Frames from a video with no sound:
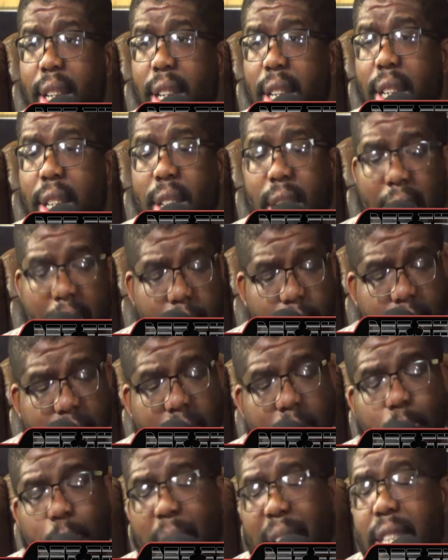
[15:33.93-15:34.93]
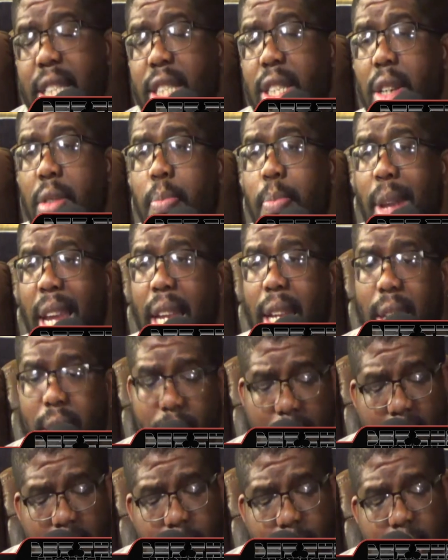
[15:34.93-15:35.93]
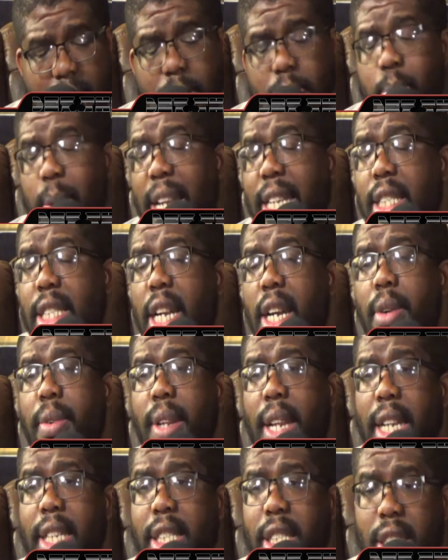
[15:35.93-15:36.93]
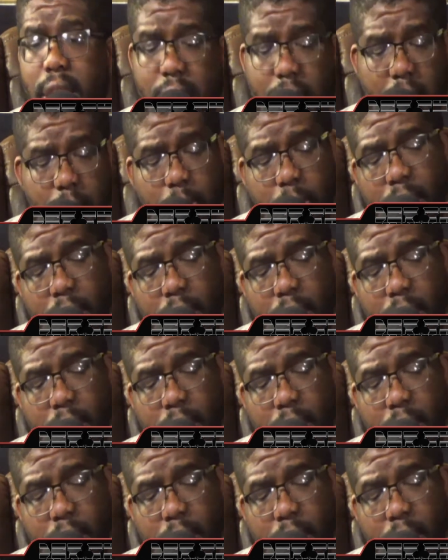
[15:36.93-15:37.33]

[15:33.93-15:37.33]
You gotta respect your mate. You gotta respect your relationship.